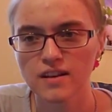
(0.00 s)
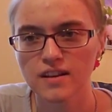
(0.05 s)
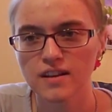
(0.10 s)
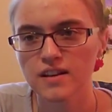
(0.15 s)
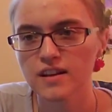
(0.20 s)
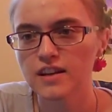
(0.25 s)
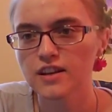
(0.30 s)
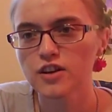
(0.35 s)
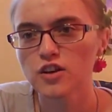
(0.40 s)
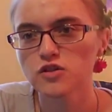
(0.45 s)

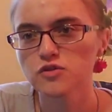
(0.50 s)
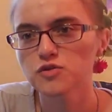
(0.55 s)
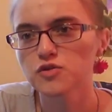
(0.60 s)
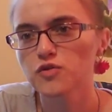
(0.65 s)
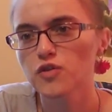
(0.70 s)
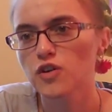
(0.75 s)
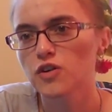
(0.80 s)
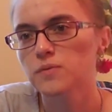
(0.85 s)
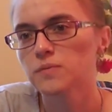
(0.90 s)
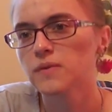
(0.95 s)
He goes
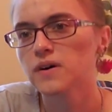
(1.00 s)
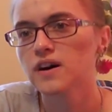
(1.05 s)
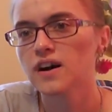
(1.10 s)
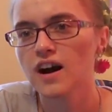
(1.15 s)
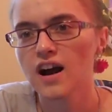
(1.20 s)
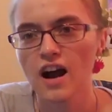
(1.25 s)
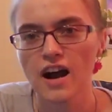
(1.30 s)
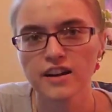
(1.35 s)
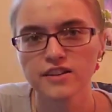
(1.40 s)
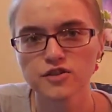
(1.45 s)
from
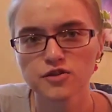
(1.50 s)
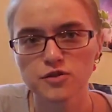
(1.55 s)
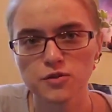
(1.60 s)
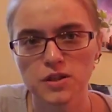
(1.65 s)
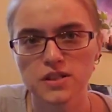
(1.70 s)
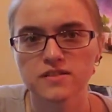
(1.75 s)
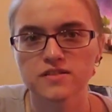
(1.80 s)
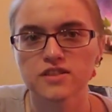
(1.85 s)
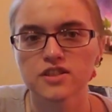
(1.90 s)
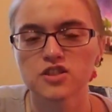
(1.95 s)
high
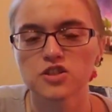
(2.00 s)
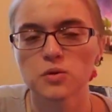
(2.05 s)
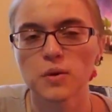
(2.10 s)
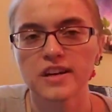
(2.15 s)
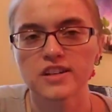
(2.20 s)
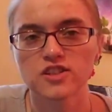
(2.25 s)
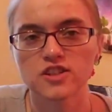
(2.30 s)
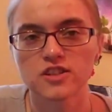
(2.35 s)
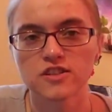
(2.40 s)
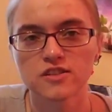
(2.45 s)
stress
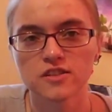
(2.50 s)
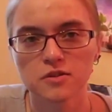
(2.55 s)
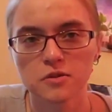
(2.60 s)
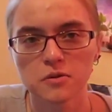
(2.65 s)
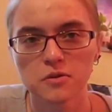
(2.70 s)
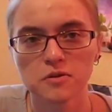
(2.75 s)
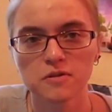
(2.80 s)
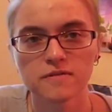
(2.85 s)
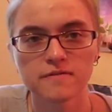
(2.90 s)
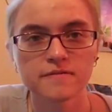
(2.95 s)
situation
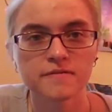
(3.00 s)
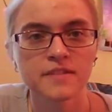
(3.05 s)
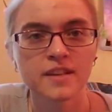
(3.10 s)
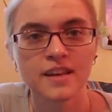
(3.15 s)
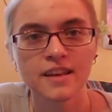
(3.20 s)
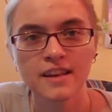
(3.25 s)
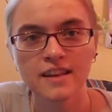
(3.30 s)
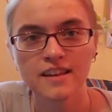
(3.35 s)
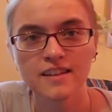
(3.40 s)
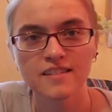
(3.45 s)
to
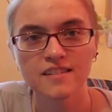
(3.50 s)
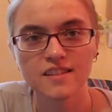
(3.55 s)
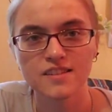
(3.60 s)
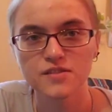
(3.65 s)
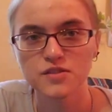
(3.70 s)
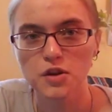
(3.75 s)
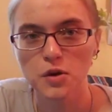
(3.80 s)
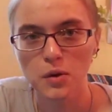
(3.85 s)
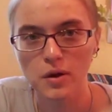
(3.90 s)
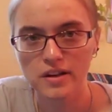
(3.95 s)

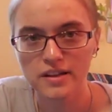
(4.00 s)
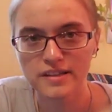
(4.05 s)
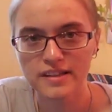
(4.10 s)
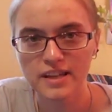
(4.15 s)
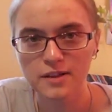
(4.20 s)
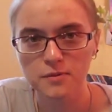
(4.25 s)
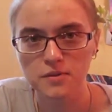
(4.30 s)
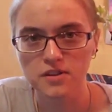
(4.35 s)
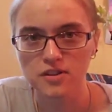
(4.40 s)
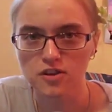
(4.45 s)
let's go on a
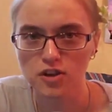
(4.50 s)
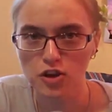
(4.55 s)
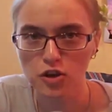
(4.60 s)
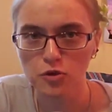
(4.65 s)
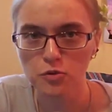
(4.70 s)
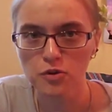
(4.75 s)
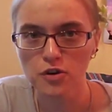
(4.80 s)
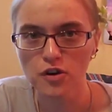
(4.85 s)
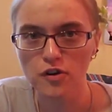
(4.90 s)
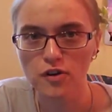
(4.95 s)
date with a
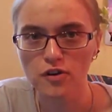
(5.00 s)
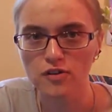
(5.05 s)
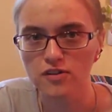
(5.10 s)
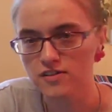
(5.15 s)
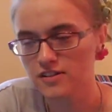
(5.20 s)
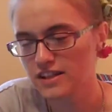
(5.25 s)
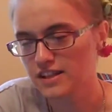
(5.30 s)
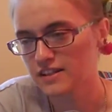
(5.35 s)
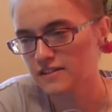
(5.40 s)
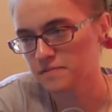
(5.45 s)
cute
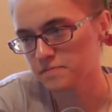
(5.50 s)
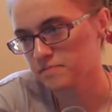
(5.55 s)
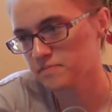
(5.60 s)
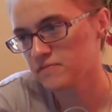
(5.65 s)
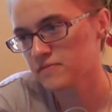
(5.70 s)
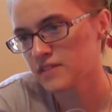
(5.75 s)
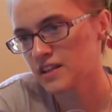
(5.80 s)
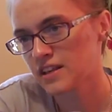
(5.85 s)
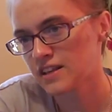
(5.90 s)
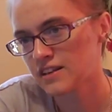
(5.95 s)
girl in
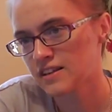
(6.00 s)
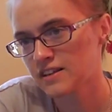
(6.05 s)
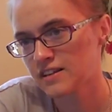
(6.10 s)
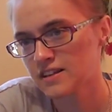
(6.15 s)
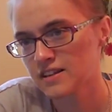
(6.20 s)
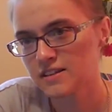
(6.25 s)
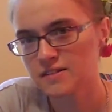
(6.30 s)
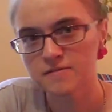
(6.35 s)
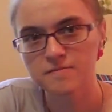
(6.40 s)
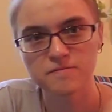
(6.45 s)

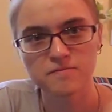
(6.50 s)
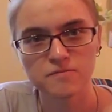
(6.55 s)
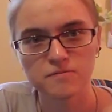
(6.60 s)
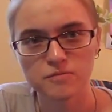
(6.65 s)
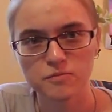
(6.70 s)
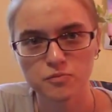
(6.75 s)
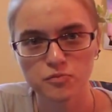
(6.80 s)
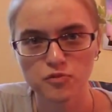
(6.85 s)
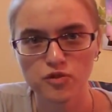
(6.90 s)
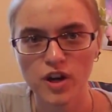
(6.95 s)

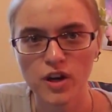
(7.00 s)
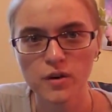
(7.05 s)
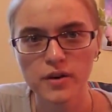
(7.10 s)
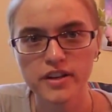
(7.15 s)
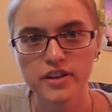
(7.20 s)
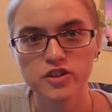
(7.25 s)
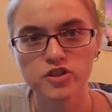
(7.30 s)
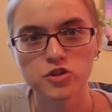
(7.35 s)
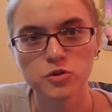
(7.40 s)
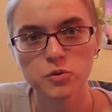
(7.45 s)

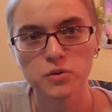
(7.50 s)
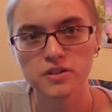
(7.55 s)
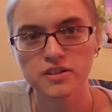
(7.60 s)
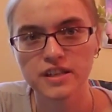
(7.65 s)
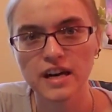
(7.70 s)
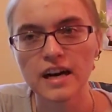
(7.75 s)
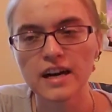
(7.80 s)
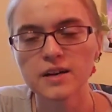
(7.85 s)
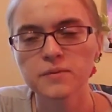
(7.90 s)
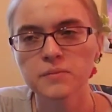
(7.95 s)
very short
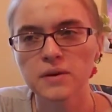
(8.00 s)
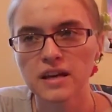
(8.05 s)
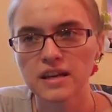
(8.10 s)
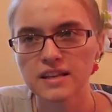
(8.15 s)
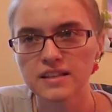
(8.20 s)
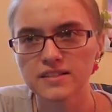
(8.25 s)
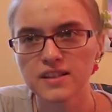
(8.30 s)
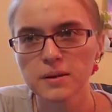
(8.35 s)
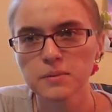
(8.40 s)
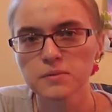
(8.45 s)
time, and
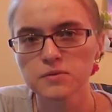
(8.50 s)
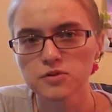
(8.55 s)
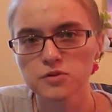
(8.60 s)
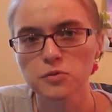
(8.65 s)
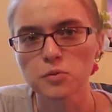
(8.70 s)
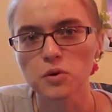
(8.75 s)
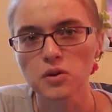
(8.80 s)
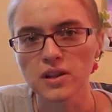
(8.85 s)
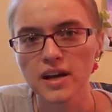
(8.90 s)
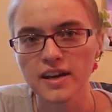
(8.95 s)
he's able
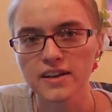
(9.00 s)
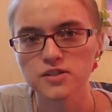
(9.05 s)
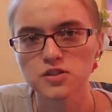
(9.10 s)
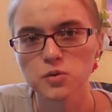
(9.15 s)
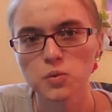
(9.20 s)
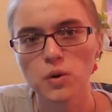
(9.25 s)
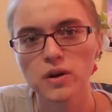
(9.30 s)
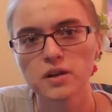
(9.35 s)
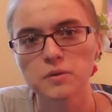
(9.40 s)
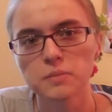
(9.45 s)
to relax
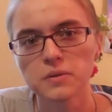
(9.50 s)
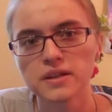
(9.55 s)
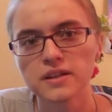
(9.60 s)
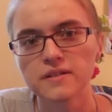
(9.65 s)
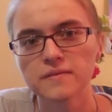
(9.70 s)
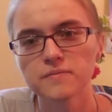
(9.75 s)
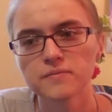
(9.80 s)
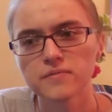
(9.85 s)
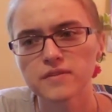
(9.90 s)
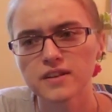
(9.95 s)
quite a
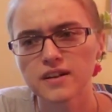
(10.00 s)
bit.